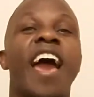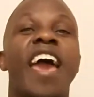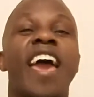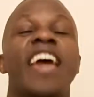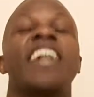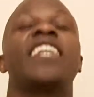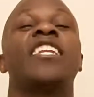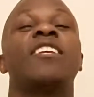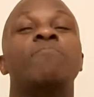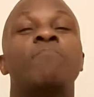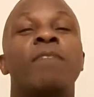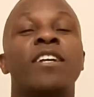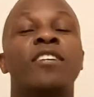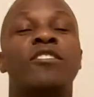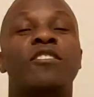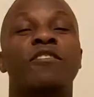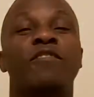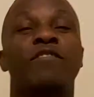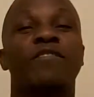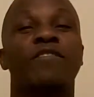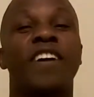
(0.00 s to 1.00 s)
Hello, my
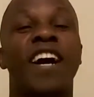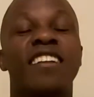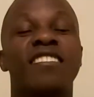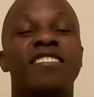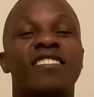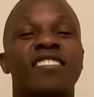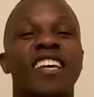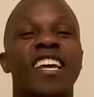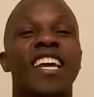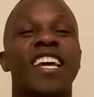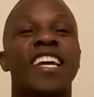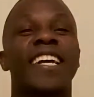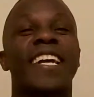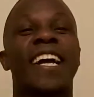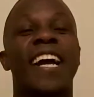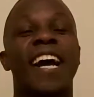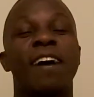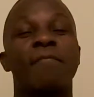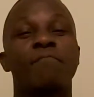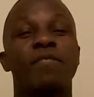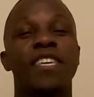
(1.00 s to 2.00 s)
true fans.
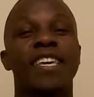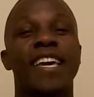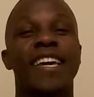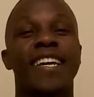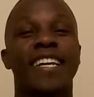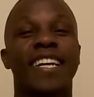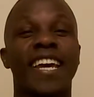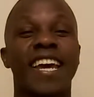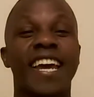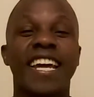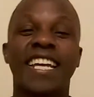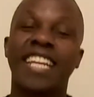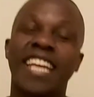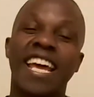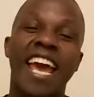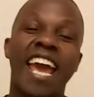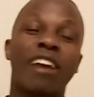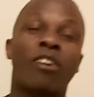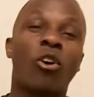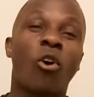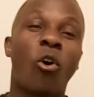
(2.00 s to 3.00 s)
Come here again,
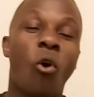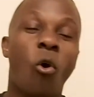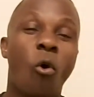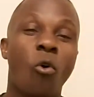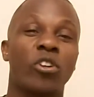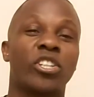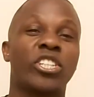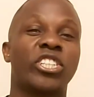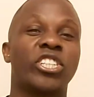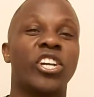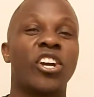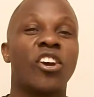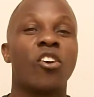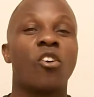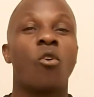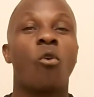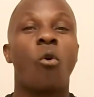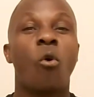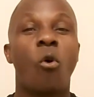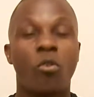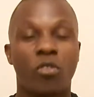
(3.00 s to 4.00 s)
a coach,
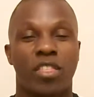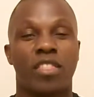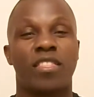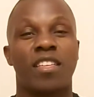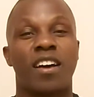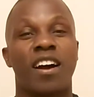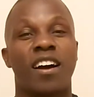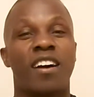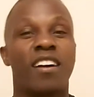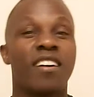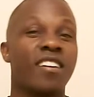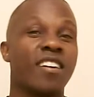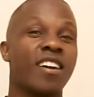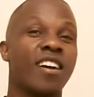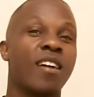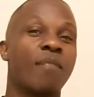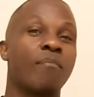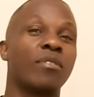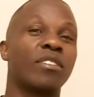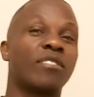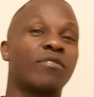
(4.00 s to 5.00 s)
author,
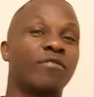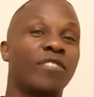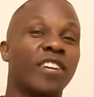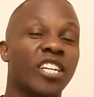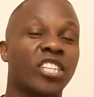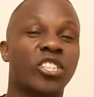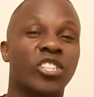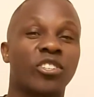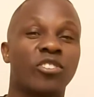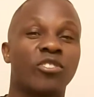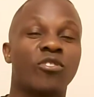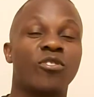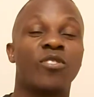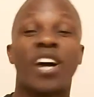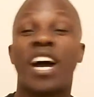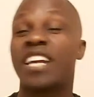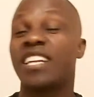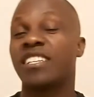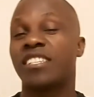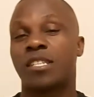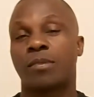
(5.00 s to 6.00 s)
motivational,
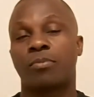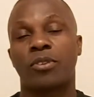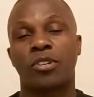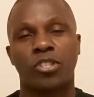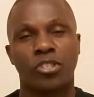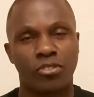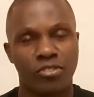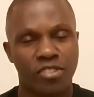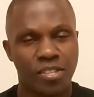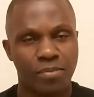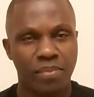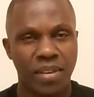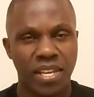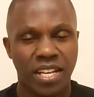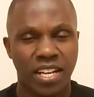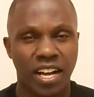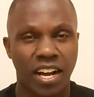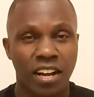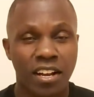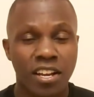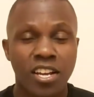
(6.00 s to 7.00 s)
and inspirational
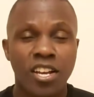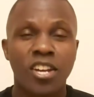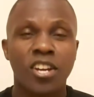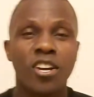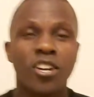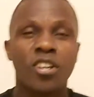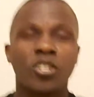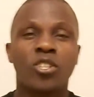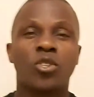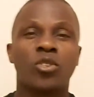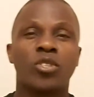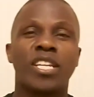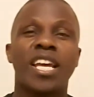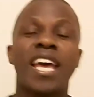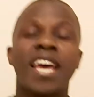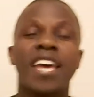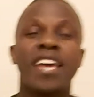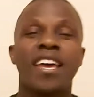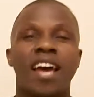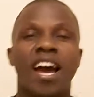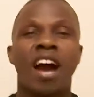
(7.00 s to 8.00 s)
speaker.
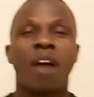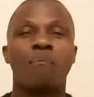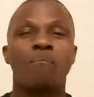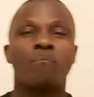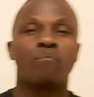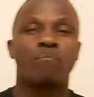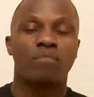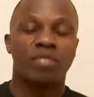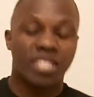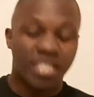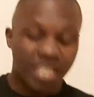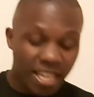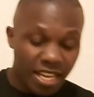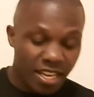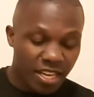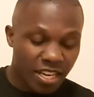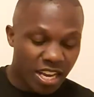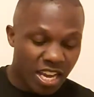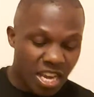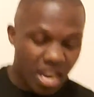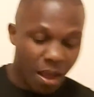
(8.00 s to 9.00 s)
Today,
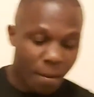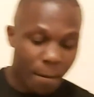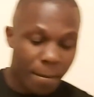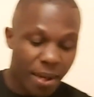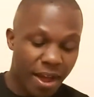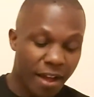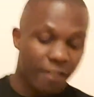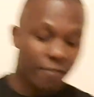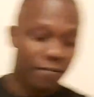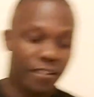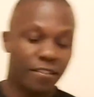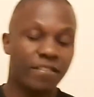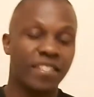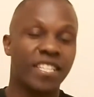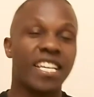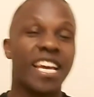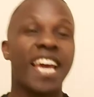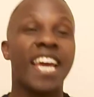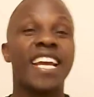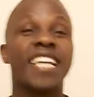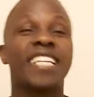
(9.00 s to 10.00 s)
day number
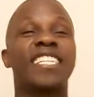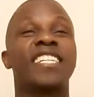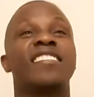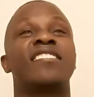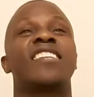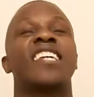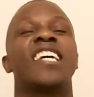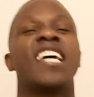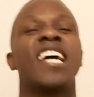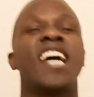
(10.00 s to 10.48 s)
58 is